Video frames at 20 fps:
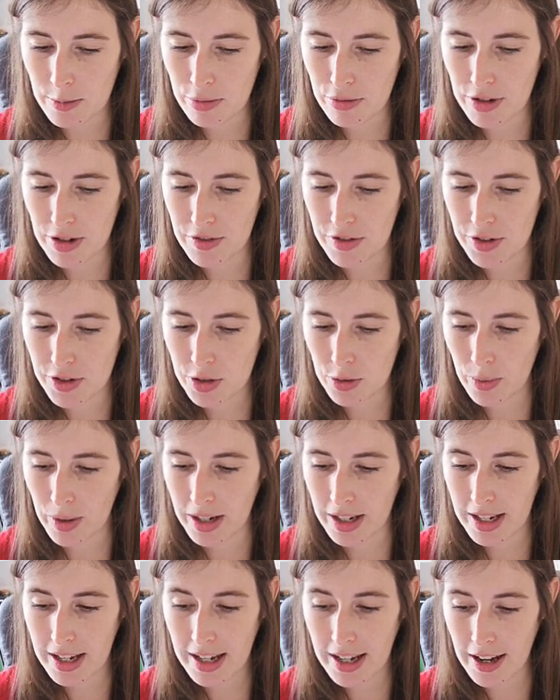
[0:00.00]
this previous
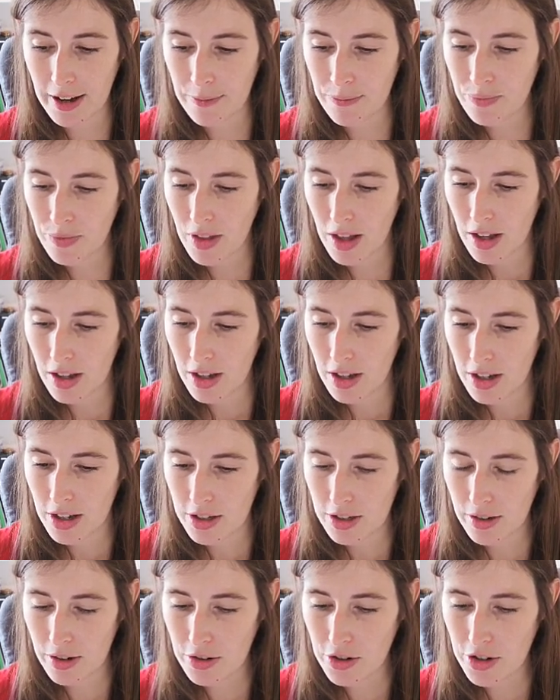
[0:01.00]
swing here.
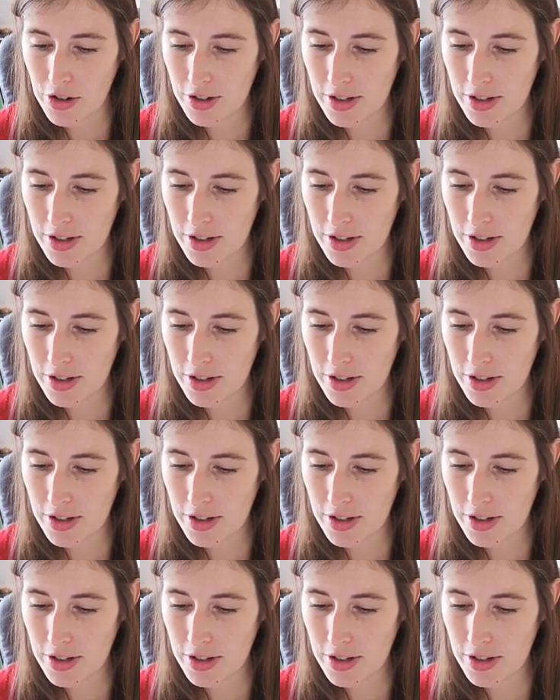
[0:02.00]
So I was